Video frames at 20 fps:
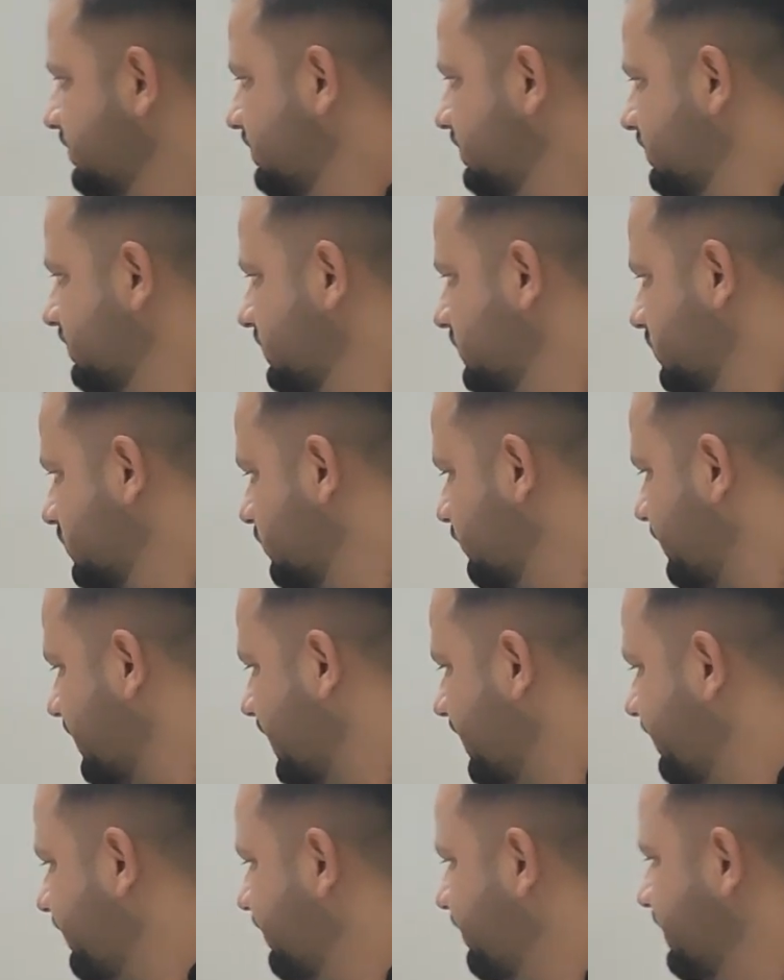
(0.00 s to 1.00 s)
So we are left
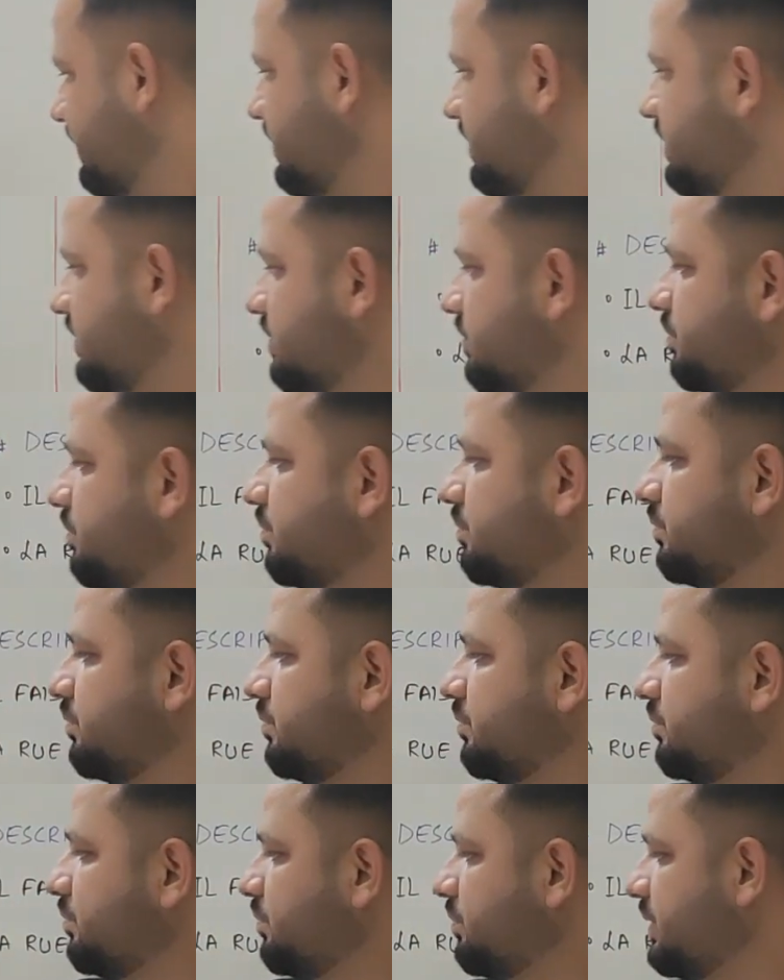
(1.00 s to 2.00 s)
with
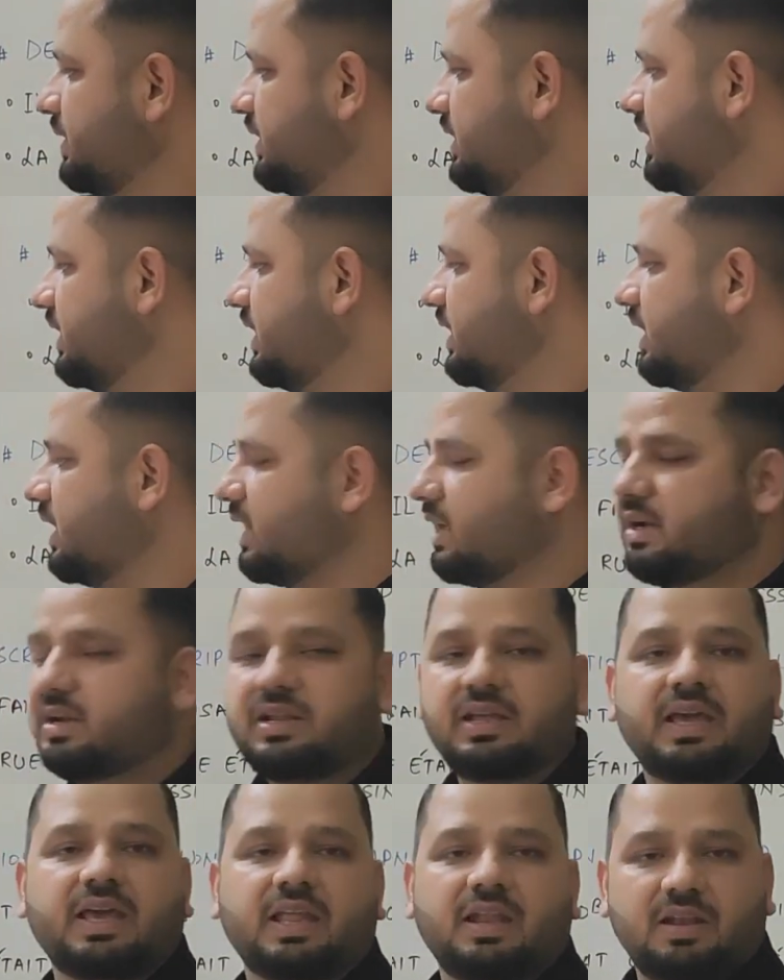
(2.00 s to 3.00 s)
parl.
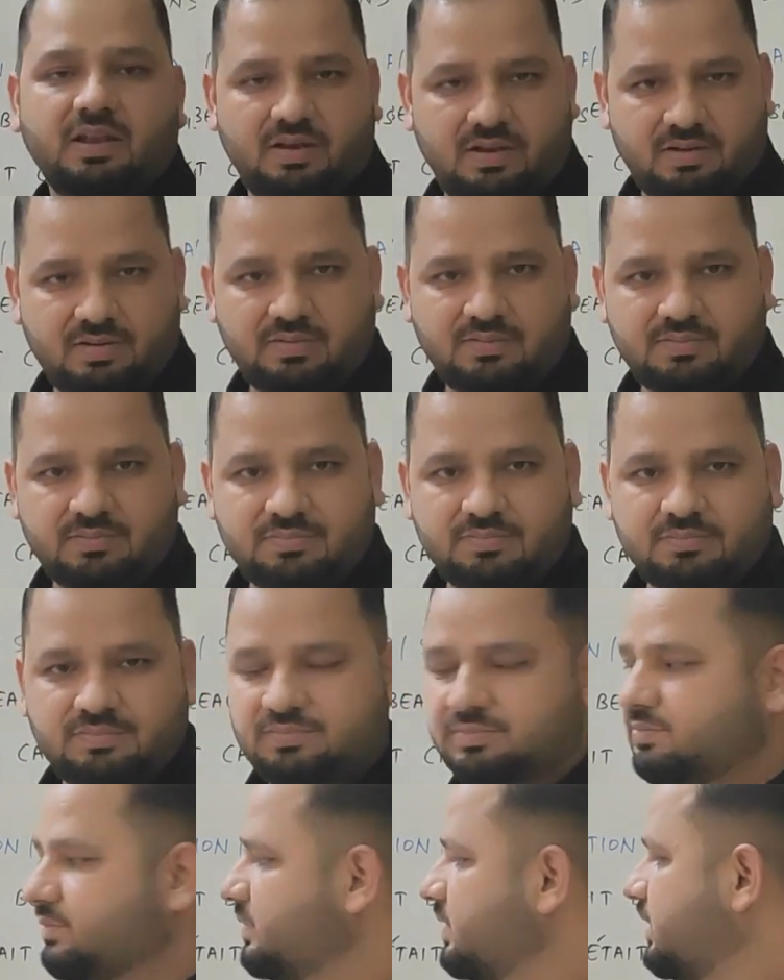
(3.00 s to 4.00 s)

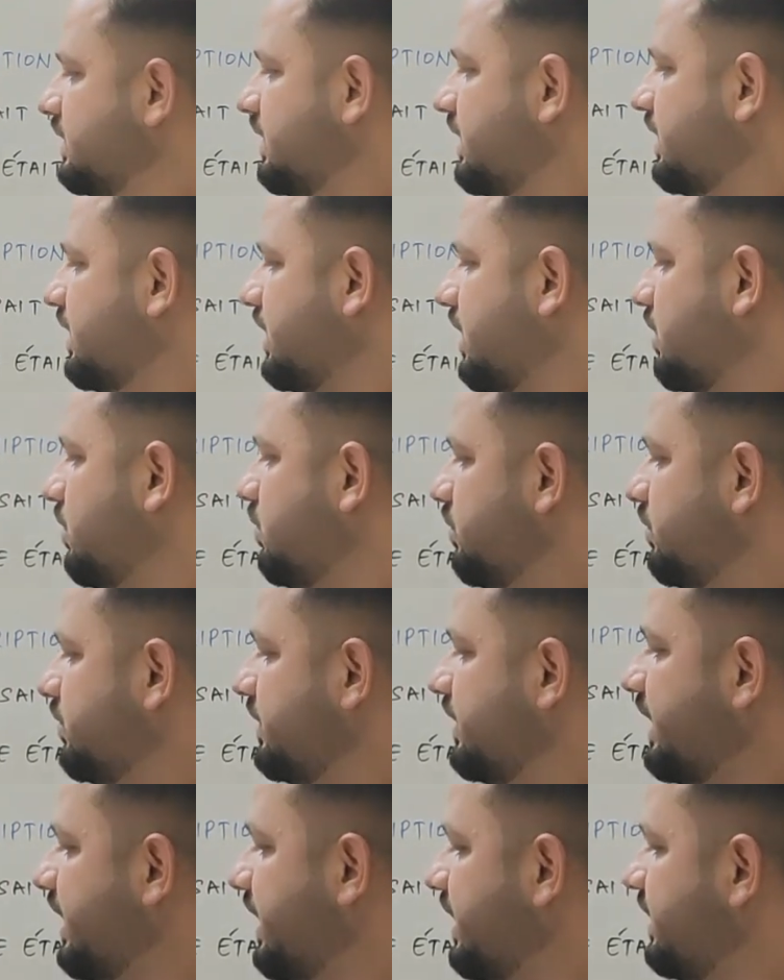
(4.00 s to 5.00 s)
And now
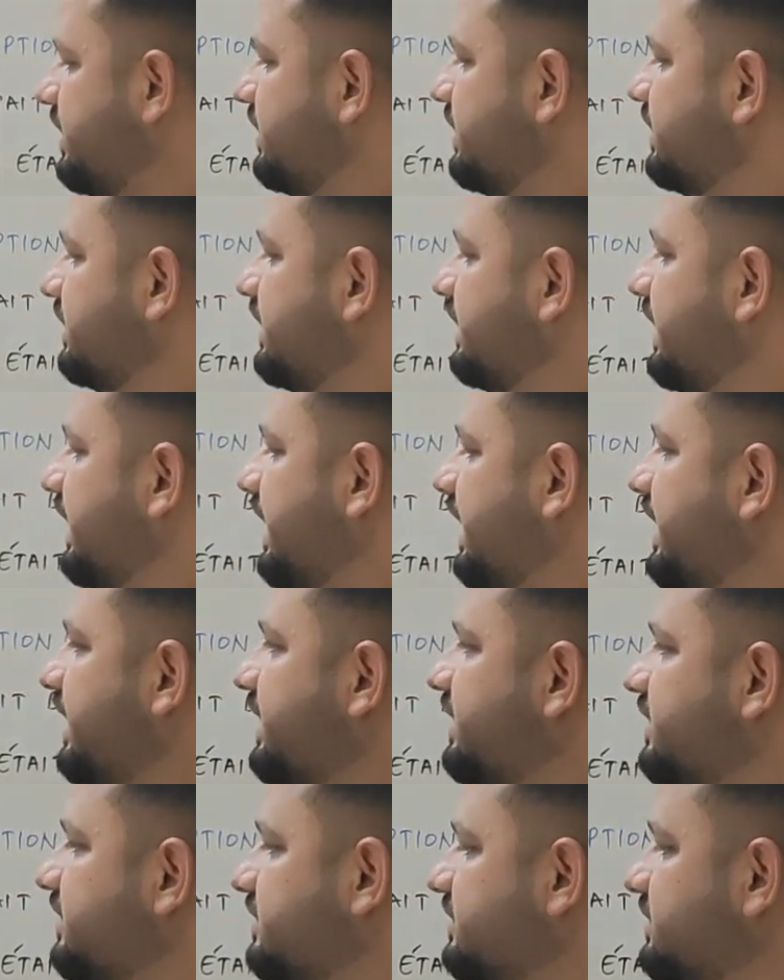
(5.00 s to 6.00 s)
add
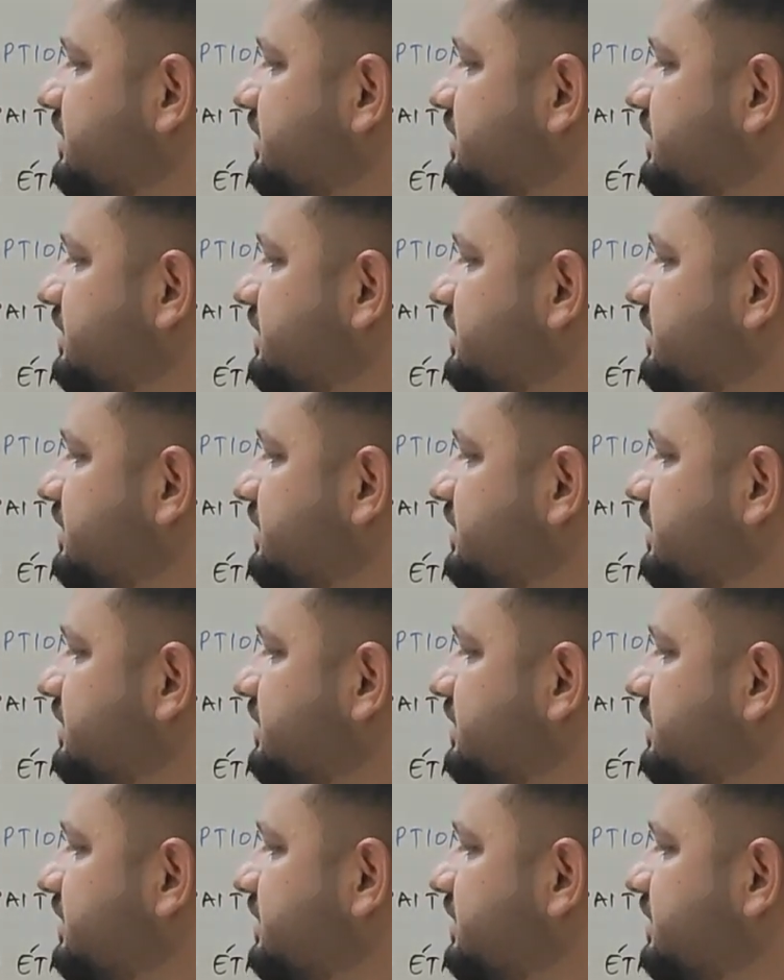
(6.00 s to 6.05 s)
endings.